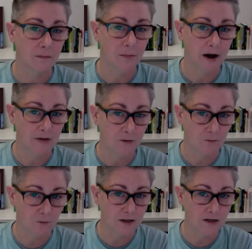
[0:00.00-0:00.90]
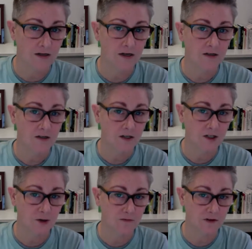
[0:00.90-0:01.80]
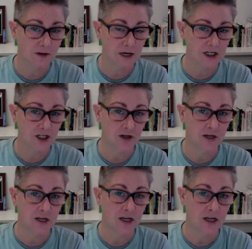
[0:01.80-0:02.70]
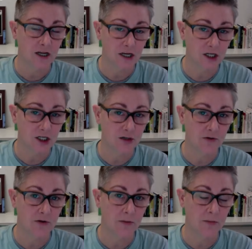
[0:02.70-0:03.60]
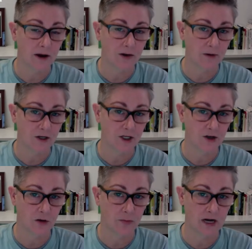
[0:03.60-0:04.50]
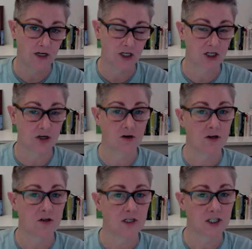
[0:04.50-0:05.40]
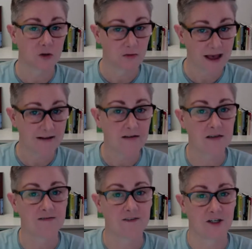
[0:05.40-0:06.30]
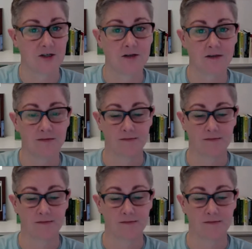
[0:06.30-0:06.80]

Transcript: by the written certification issued by a registered practitioner. So that is sufficient.